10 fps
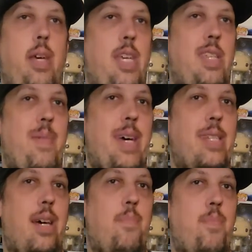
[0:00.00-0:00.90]
A's
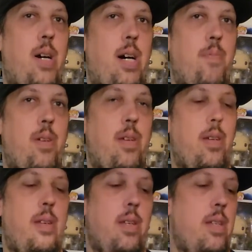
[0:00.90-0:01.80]
mascot pop.
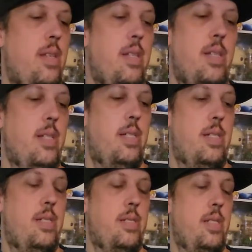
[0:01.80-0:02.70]

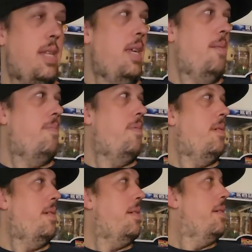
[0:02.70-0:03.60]
A's
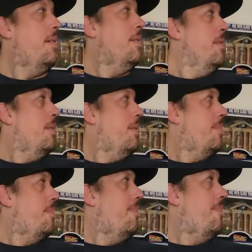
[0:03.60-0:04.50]
mascot pop.
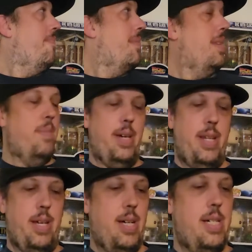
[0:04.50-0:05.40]
But
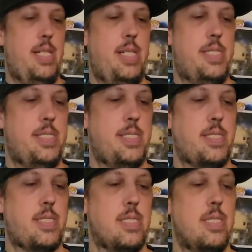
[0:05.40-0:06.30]

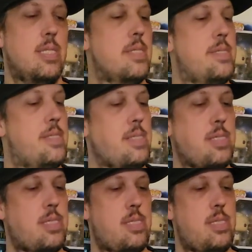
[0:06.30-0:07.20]

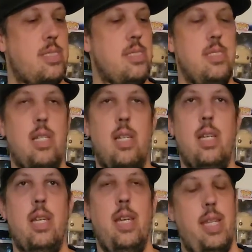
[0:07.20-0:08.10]
uh,
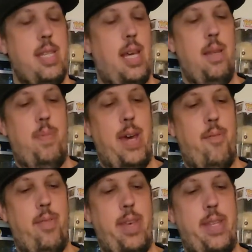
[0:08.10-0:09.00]
it's kind of bad
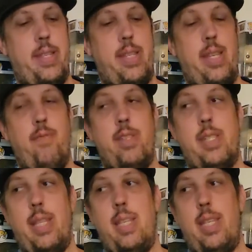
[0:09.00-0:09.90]
when they even
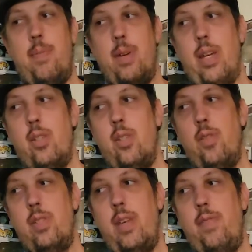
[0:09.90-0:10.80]
say the email. I should
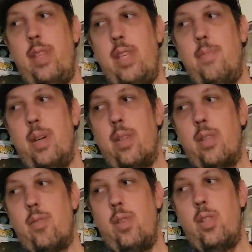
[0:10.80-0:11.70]
have saved the email, and
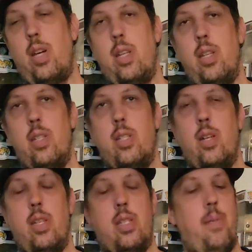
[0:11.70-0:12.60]
screenshot, and
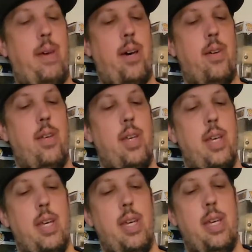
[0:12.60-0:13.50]
shared it somehow.
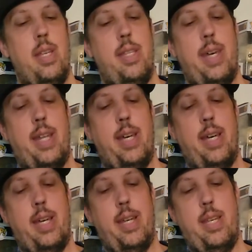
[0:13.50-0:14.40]
That uh.